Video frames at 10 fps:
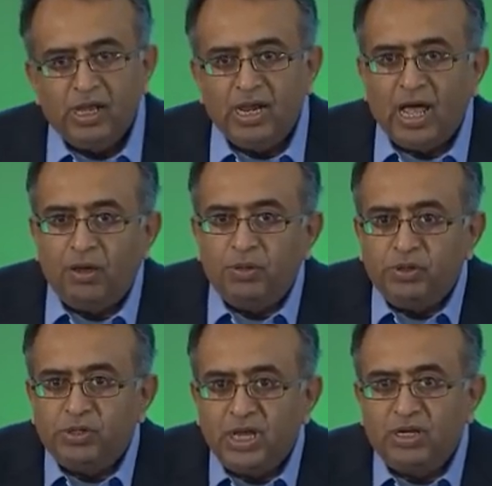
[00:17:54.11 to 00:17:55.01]
Now,
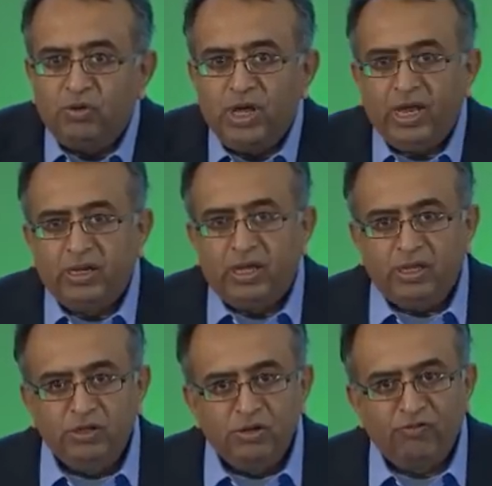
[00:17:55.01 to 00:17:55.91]
you can create a
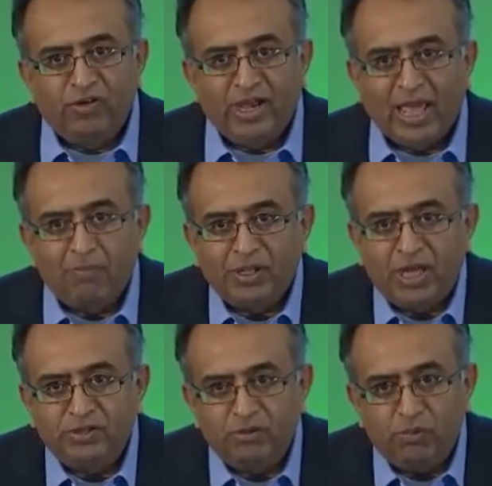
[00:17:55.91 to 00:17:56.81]
unified
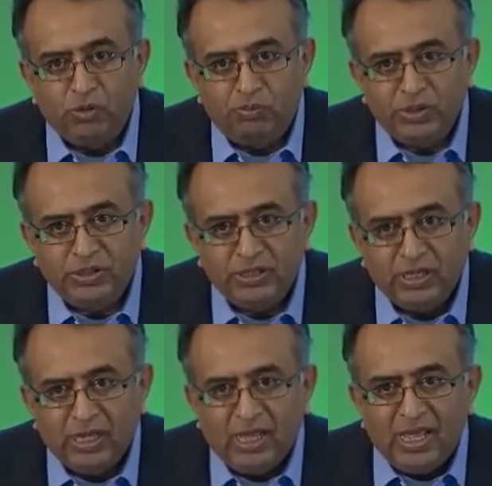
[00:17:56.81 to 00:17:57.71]
application blueprint,
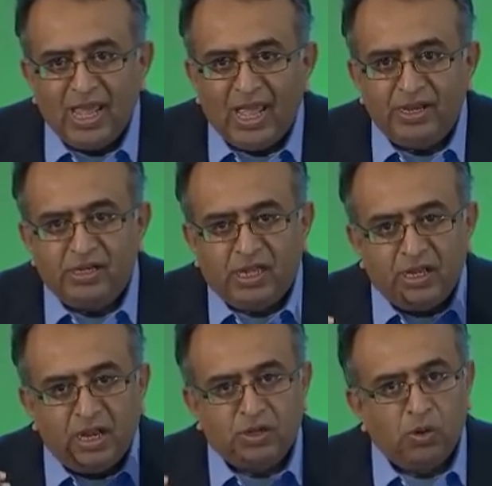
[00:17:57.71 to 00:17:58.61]
and it
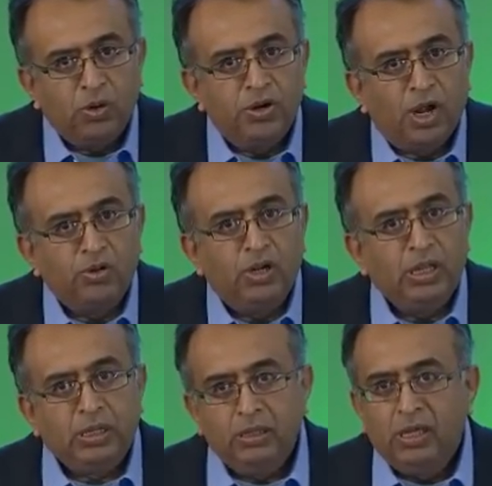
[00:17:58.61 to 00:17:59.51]
can encode not
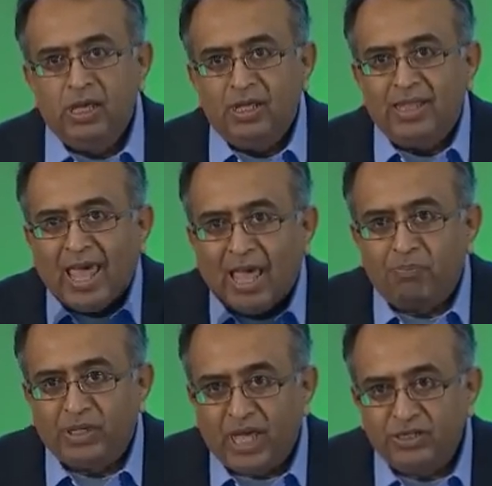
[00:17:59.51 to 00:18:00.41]
only the
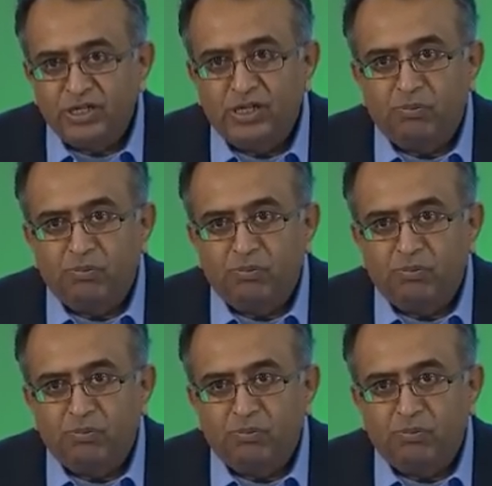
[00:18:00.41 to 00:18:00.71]
application